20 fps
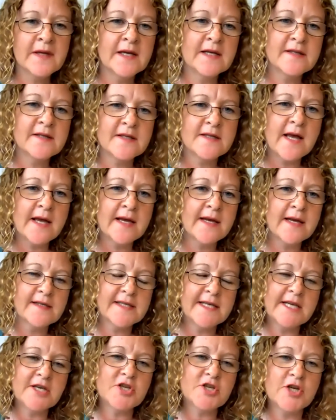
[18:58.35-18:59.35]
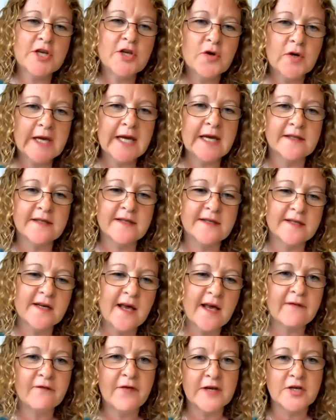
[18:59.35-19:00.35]
It's like teaching your kids to
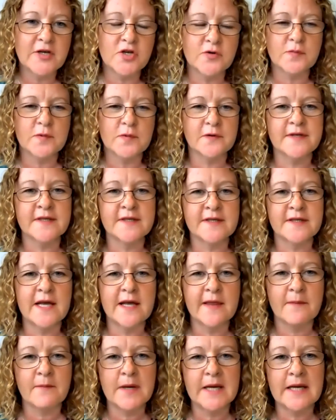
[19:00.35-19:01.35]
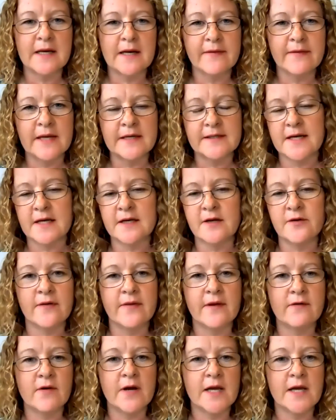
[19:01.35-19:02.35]
like vegetables, isn't it? At the beginning, they tell you
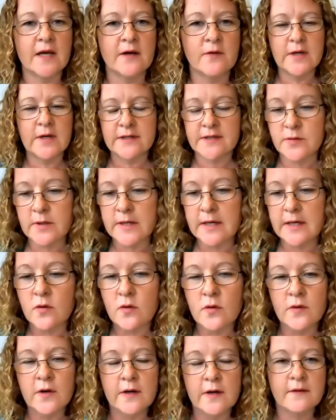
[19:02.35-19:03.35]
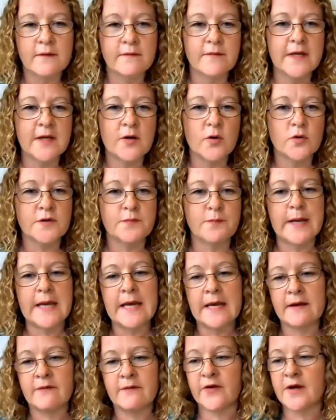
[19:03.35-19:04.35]
that they're only eat sweet corn and the odd
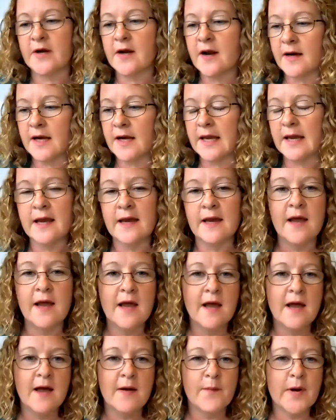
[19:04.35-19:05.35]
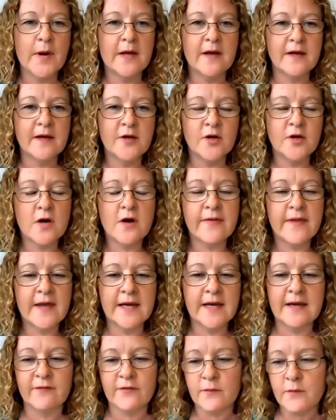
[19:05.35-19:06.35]
pea if you're lucky, but you can't
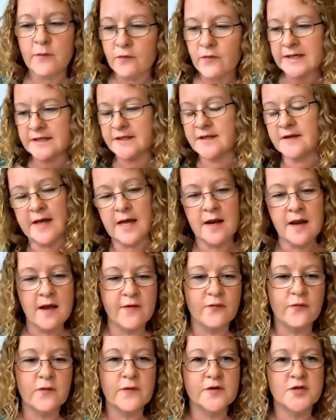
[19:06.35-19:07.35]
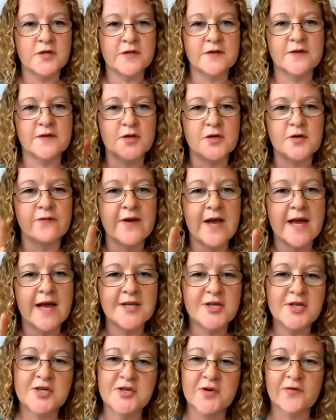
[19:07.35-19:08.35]
then give them the rest of their life with just 2
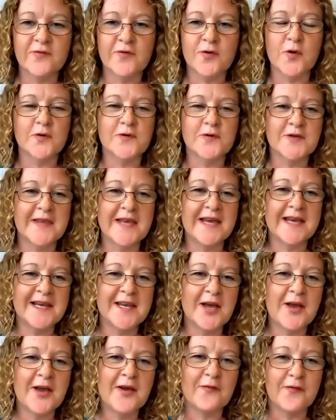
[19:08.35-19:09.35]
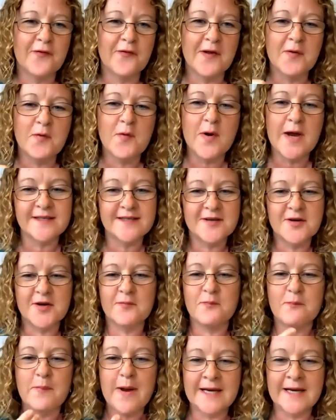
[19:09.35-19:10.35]
veg. You've got to then go for other ways. You
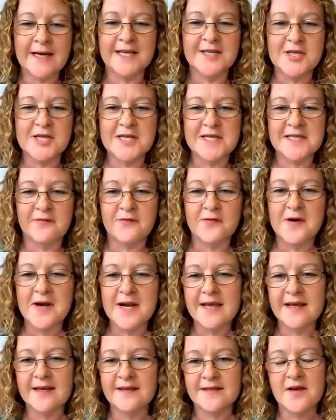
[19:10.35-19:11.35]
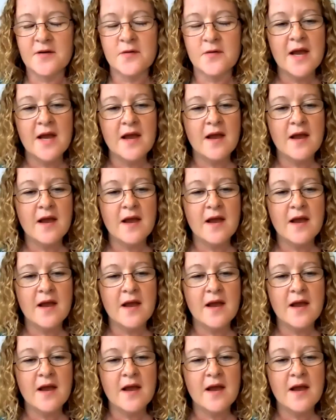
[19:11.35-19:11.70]
can package it differently. So